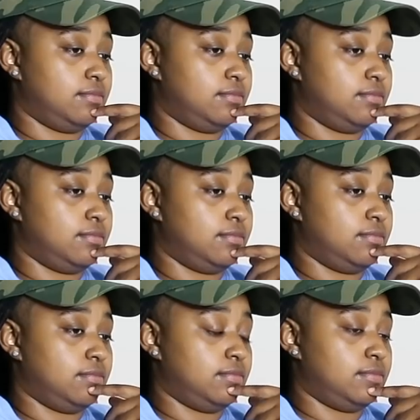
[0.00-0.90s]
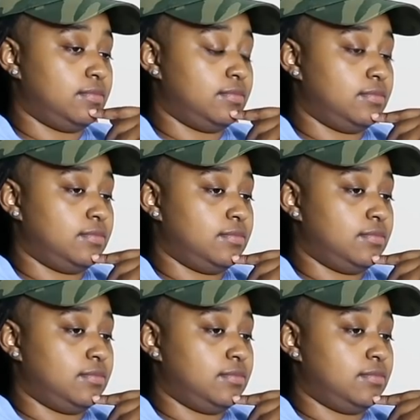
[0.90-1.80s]

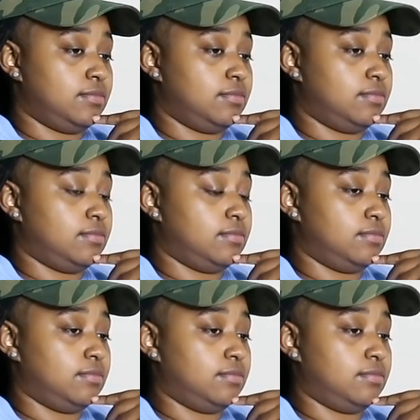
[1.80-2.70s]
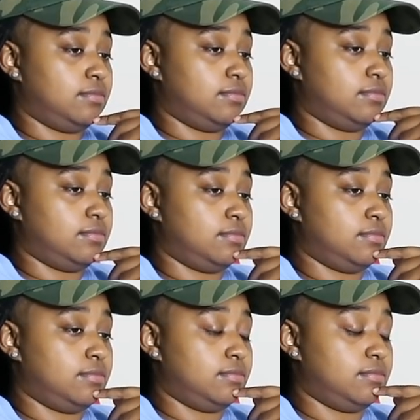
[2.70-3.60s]

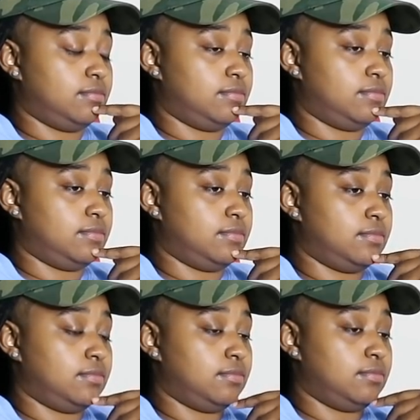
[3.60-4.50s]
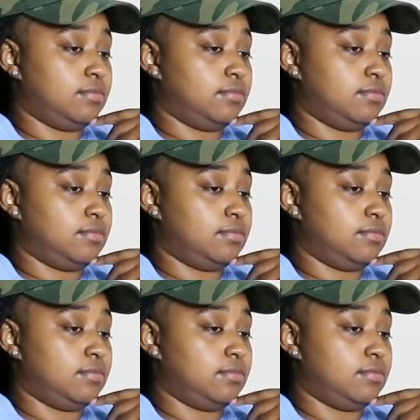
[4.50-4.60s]
No words are spoken by the person on screen.